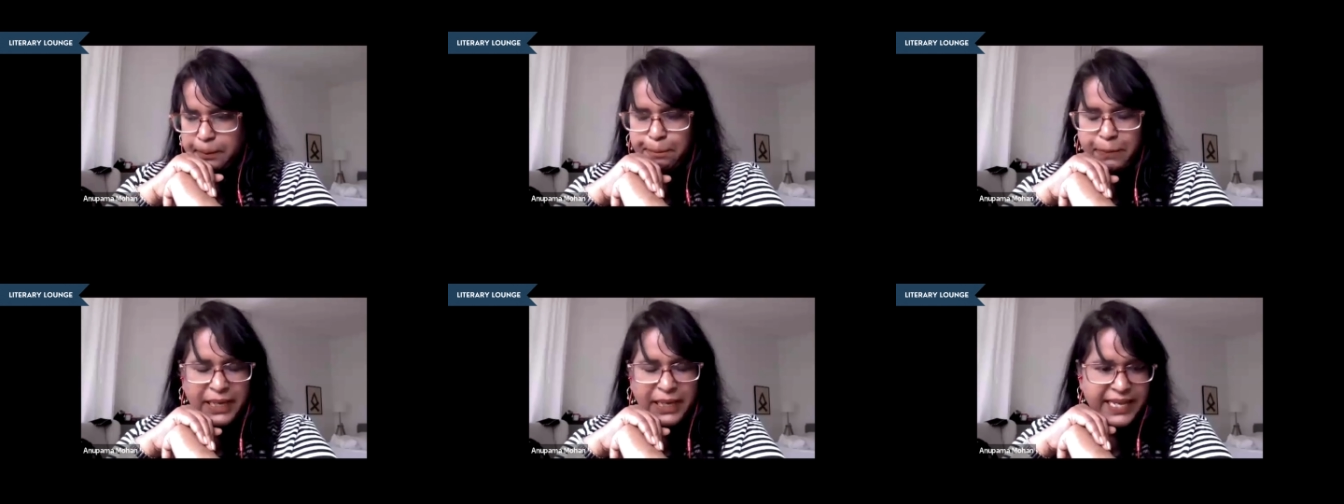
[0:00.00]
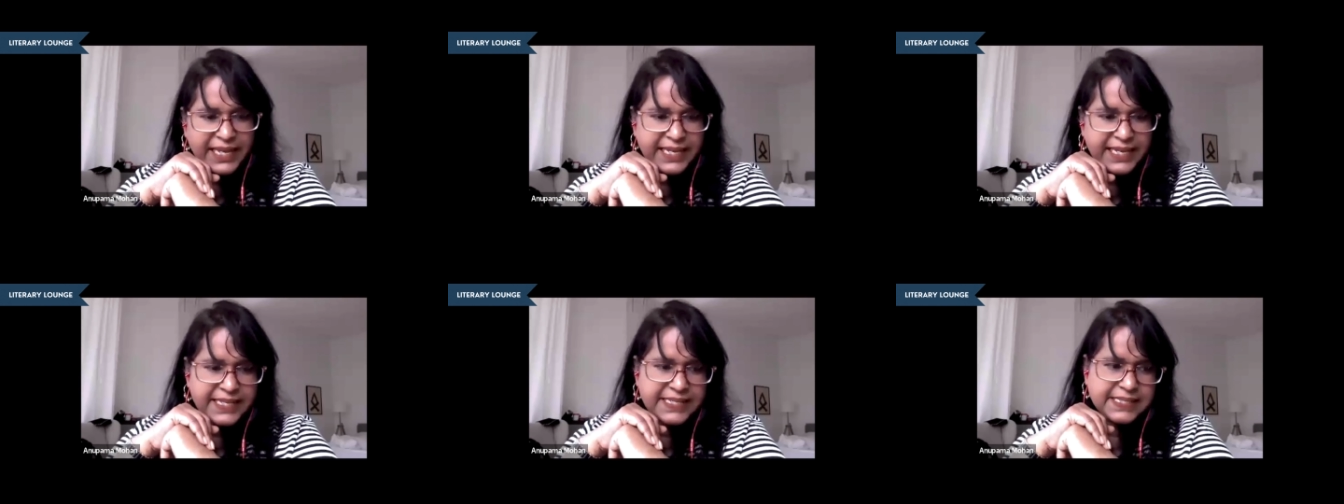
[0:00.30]

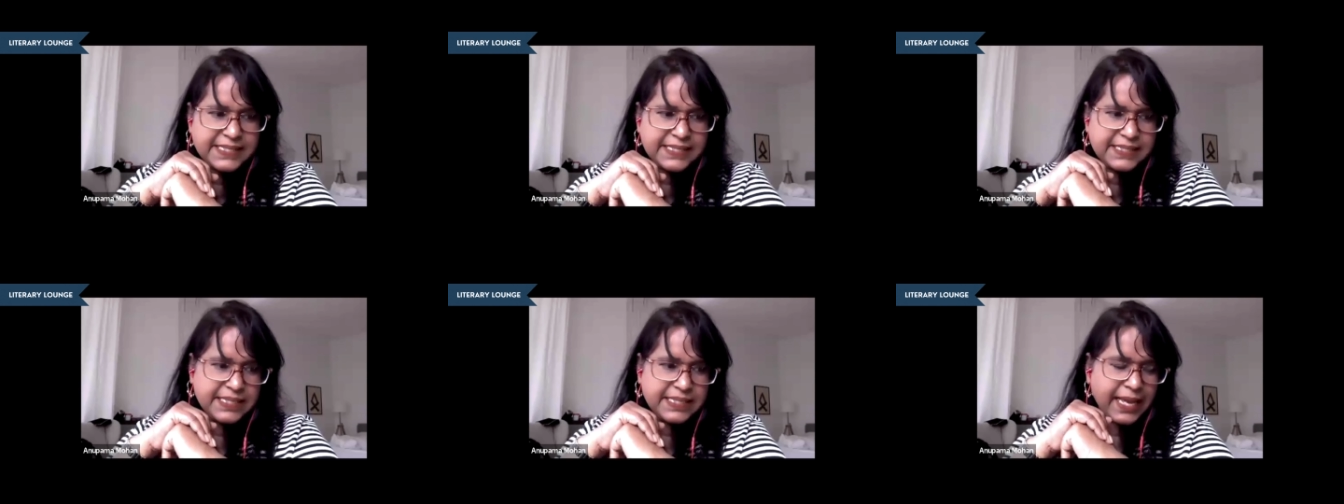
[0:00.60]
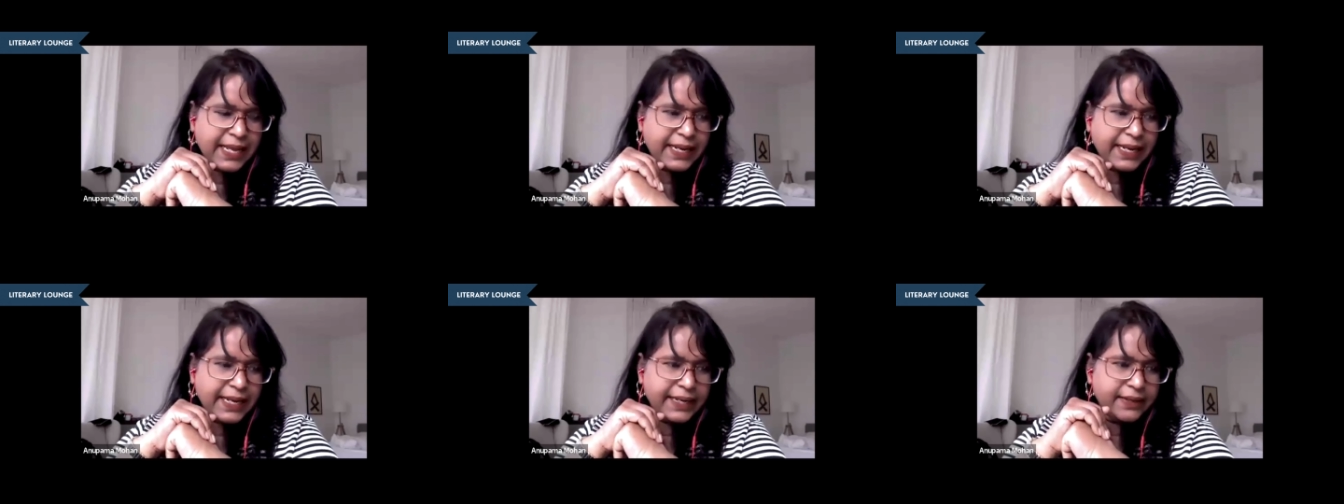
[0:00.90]
place
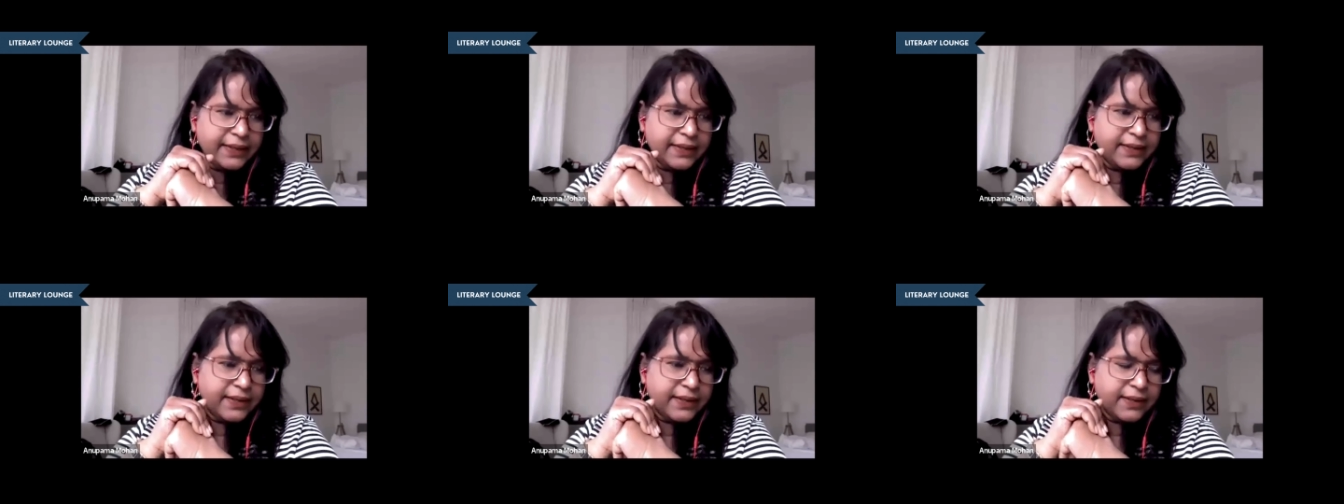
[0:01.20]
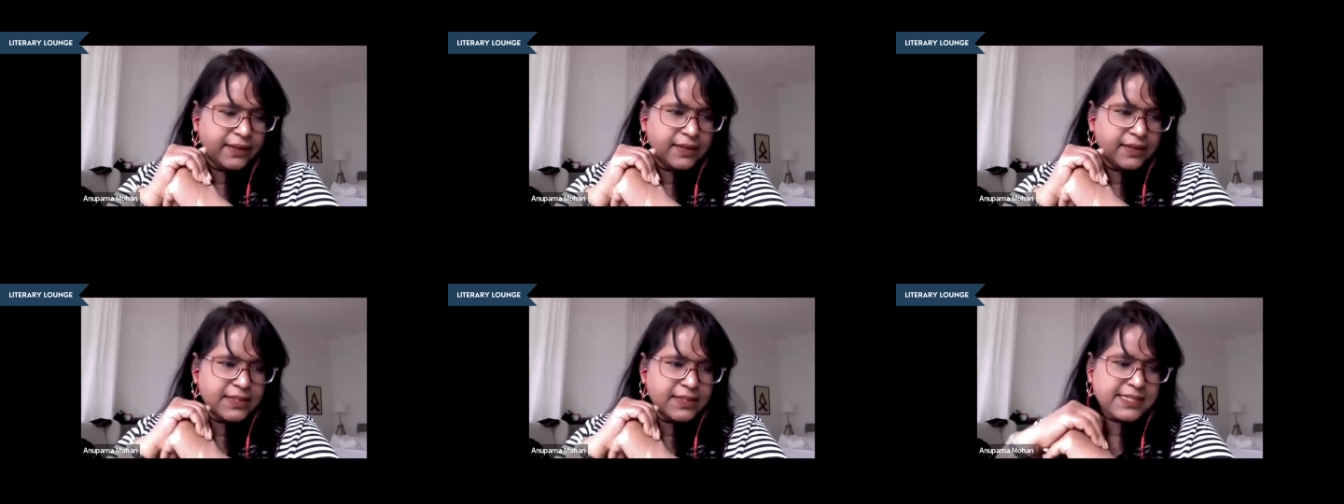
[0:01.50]
and
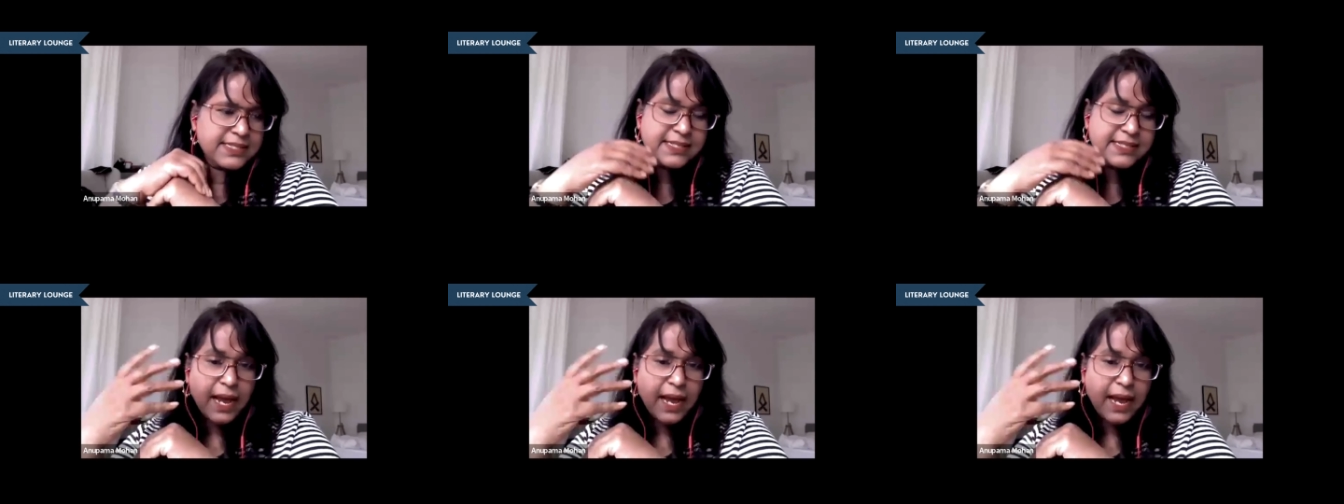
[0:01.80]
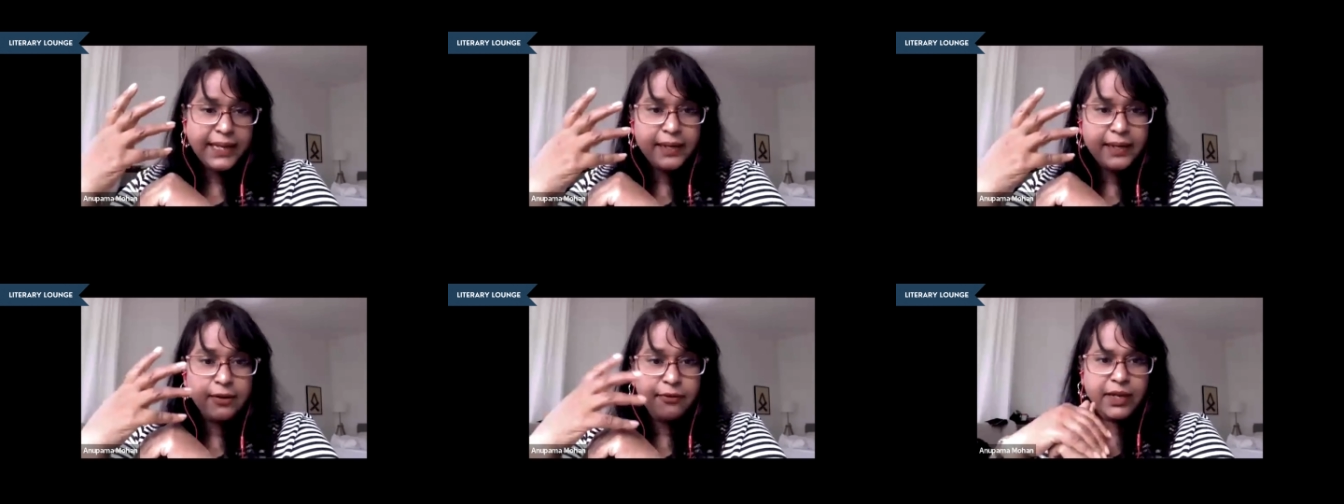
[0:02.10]
uh,
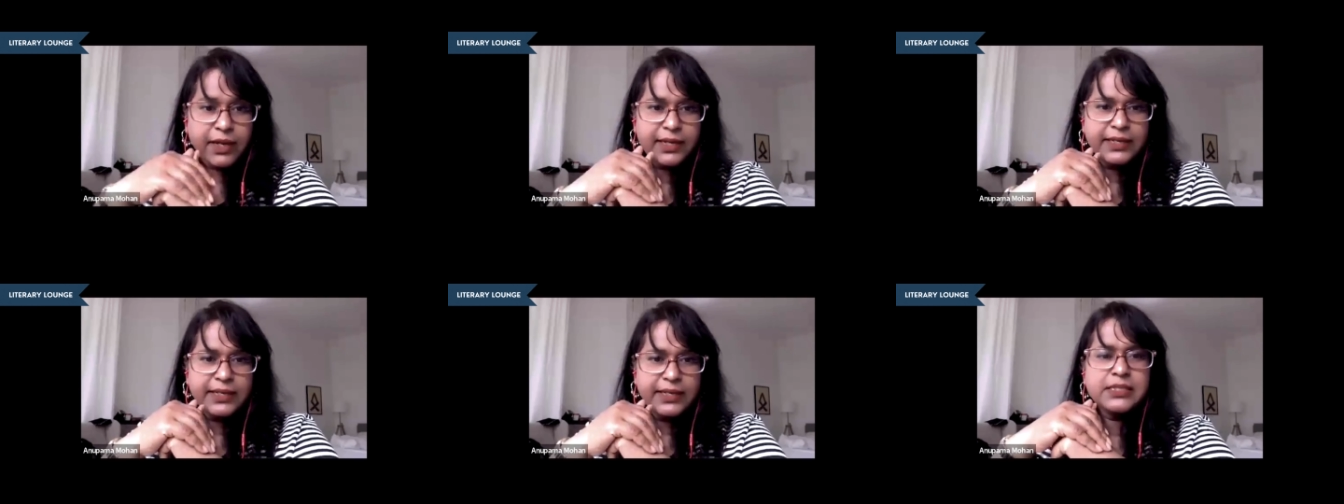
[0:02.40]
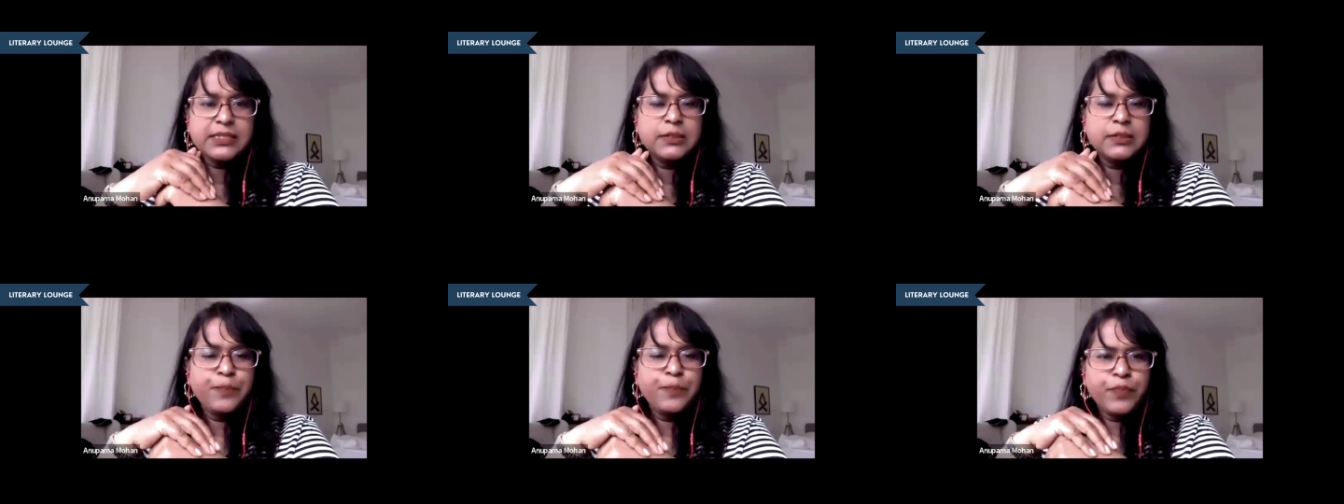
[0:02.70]
style right